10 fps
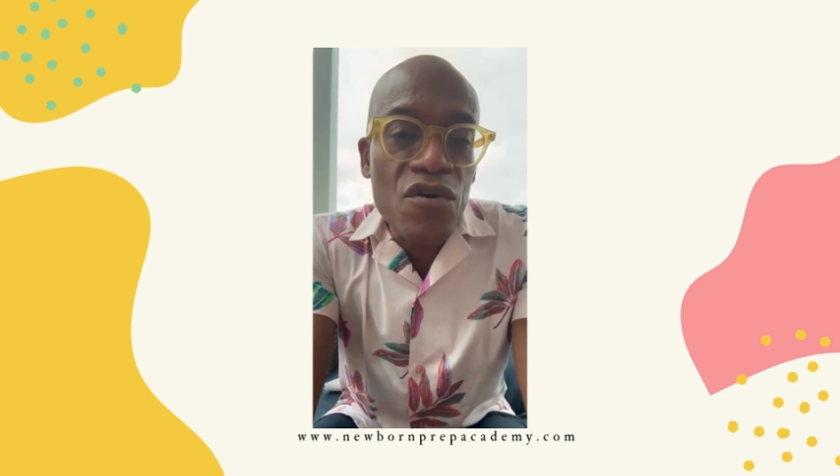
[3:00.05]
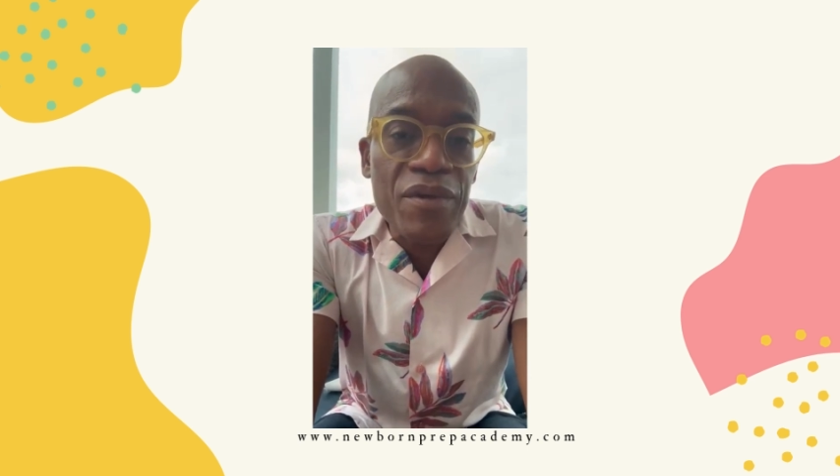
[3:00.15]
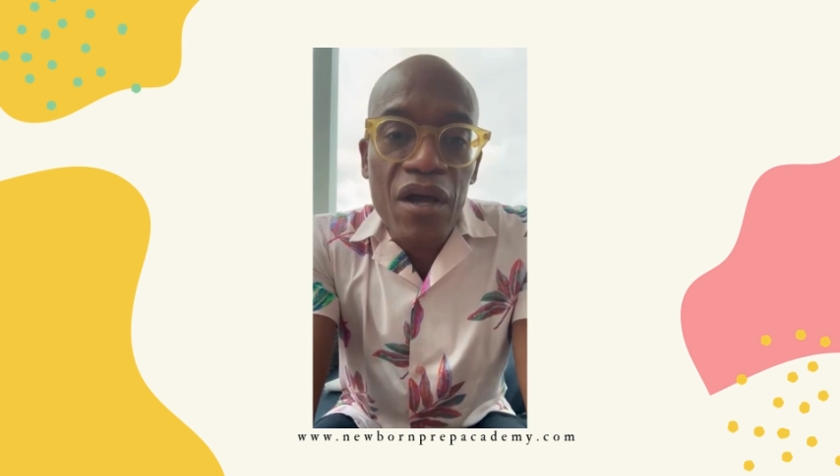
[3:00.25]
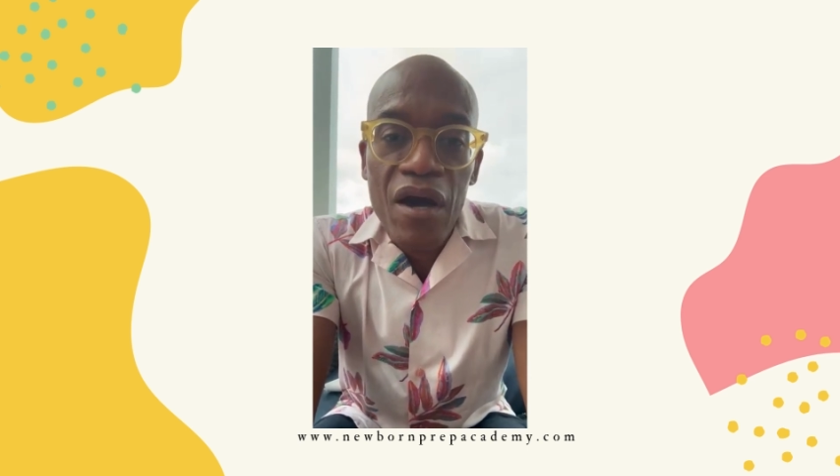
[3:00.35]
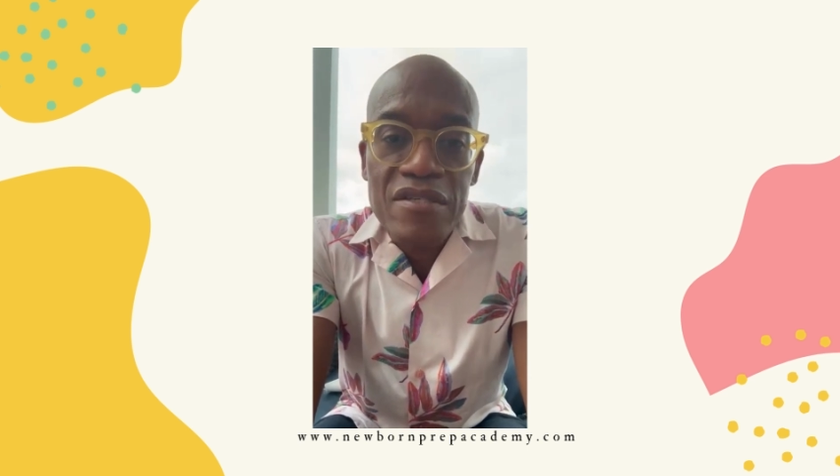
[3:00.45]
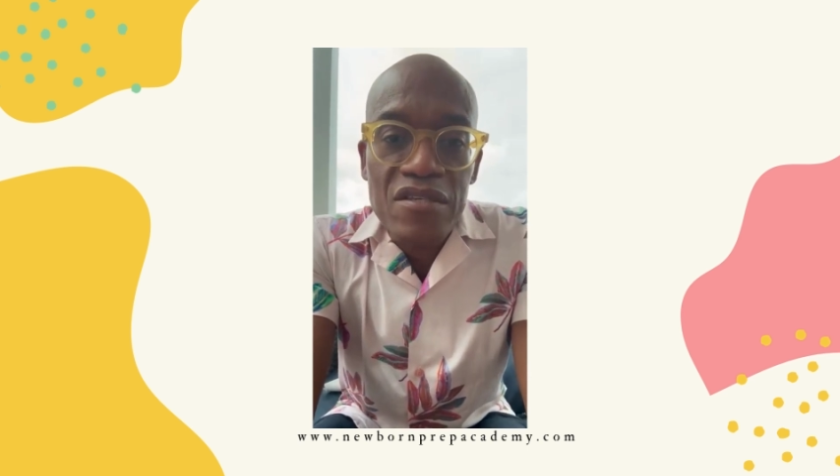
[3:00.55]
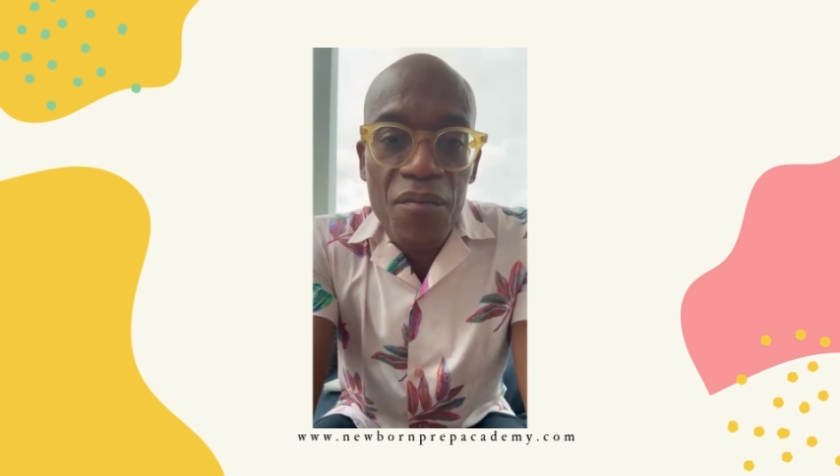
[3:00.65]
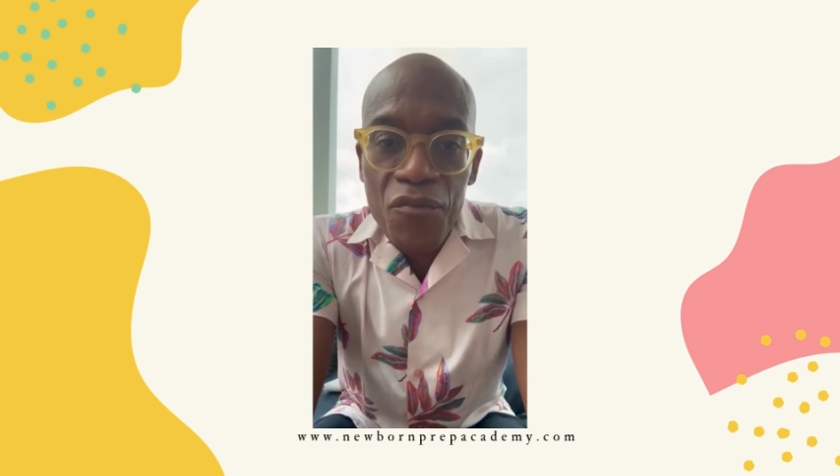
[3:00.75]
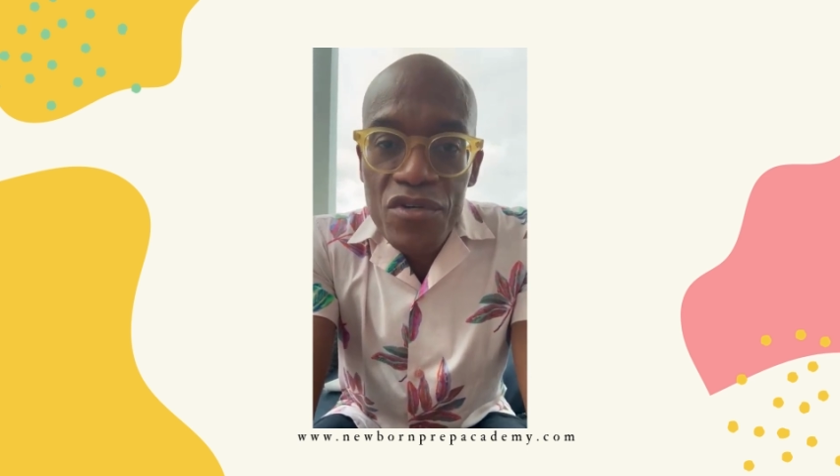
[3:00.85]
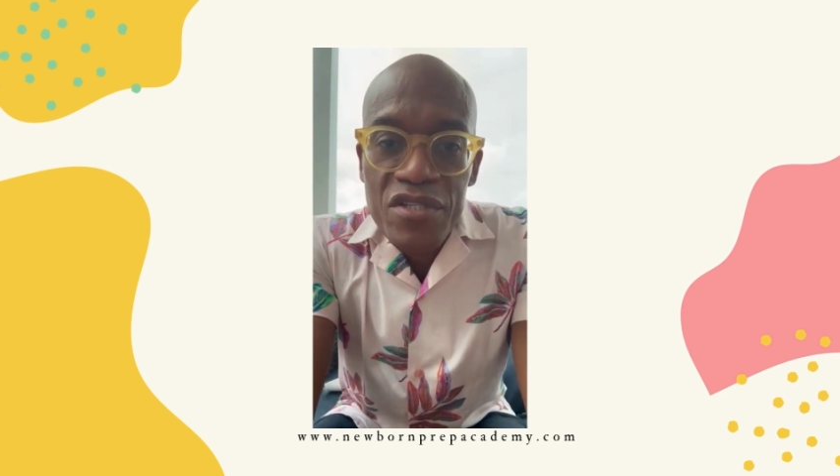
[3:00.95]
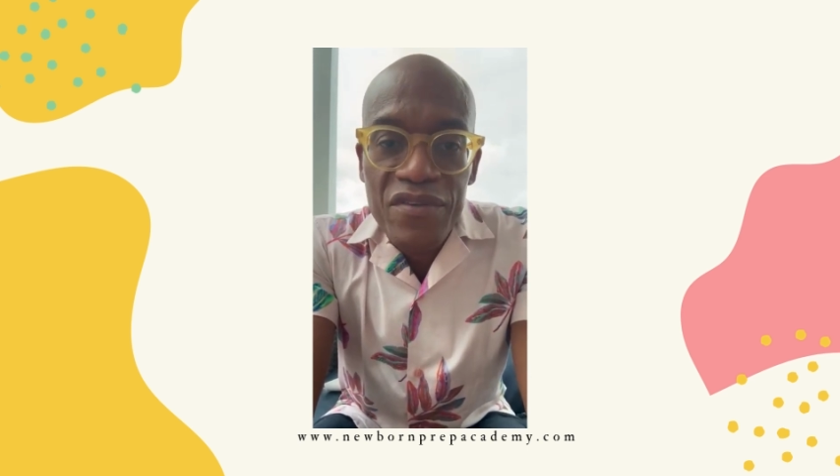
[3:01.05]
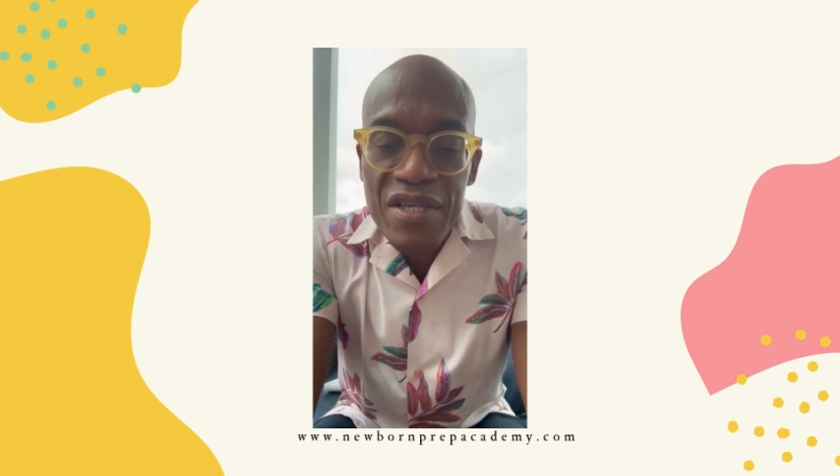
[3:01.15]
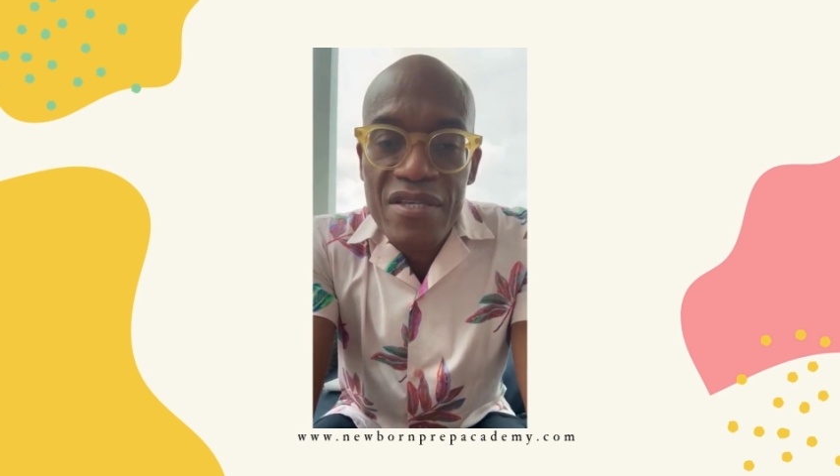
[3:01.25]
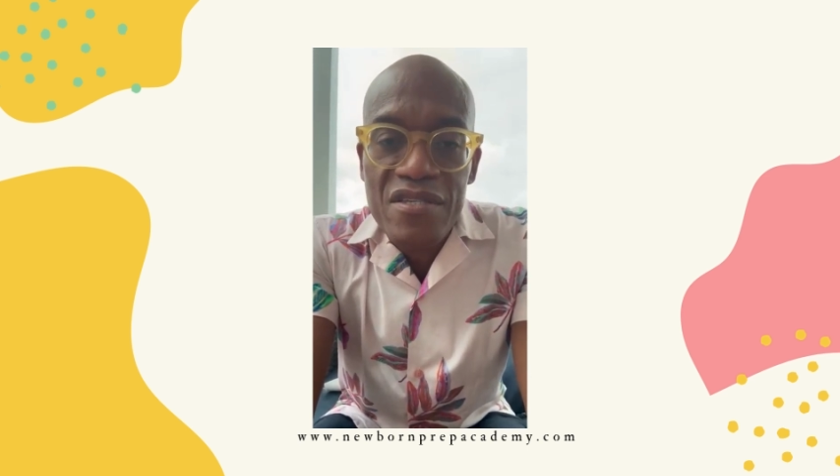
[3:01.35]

because most of these